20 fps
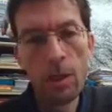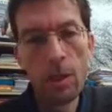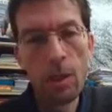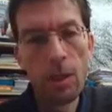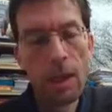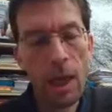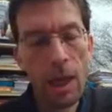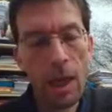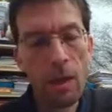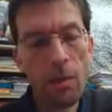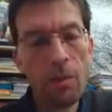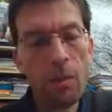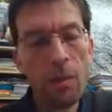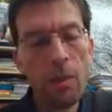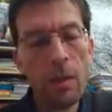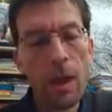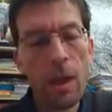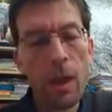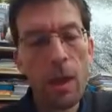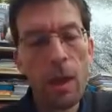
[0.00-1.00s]
the
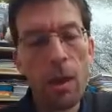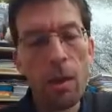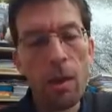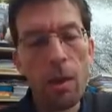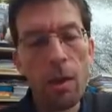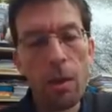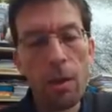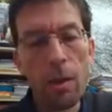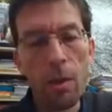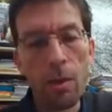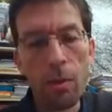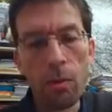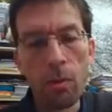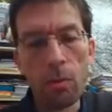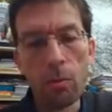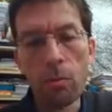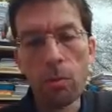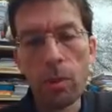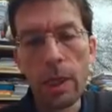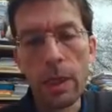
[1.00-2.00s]
cave
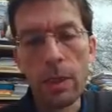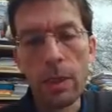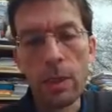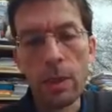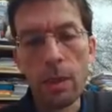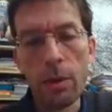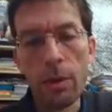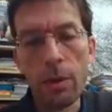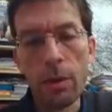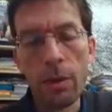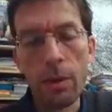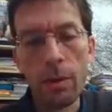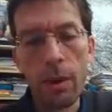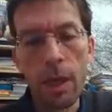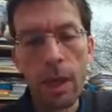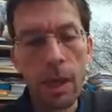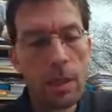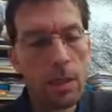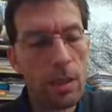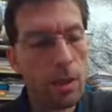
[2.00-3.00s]
with
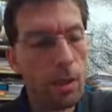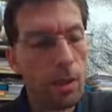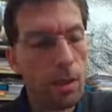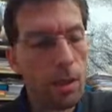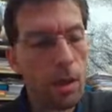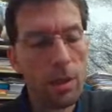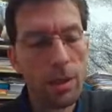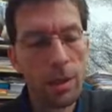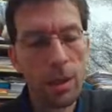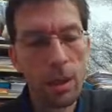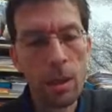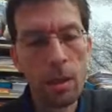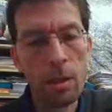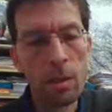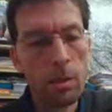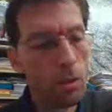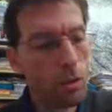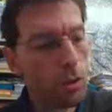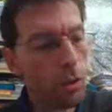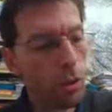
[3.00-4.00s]
his
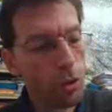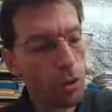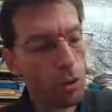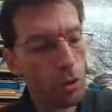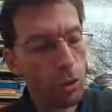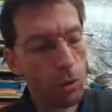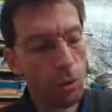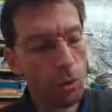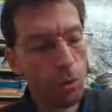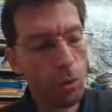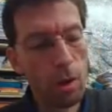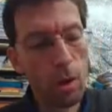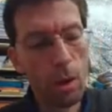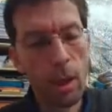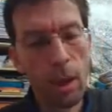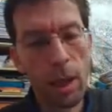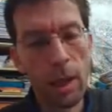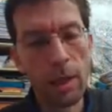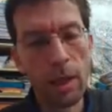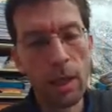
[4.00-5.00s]
cousin, Georges
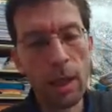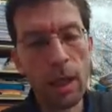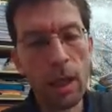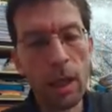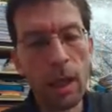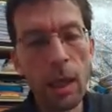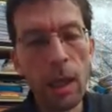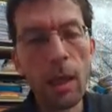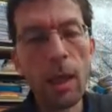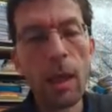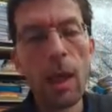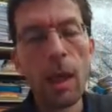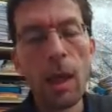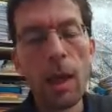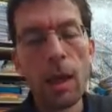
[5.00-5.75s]
Tôle, and he